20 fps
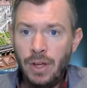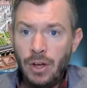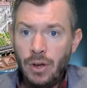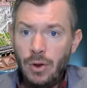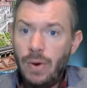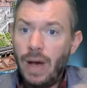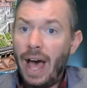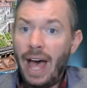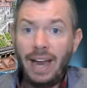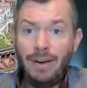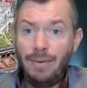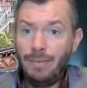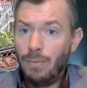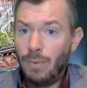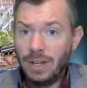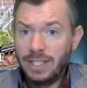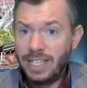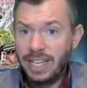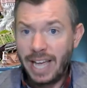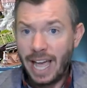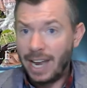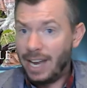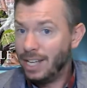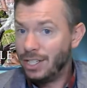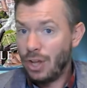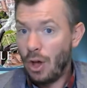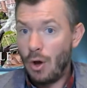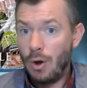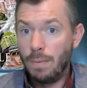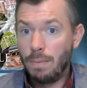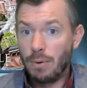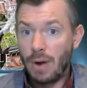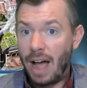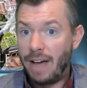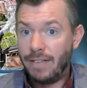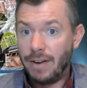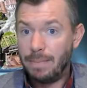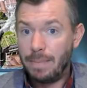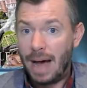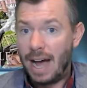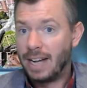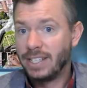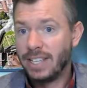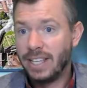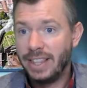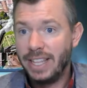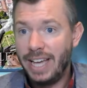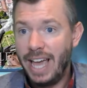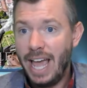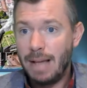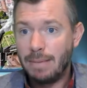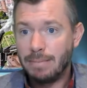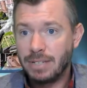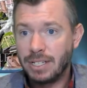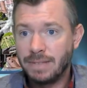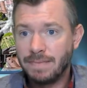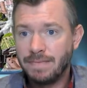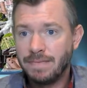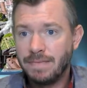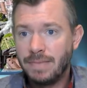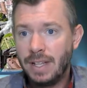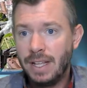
who had, once again, his own private box at the games.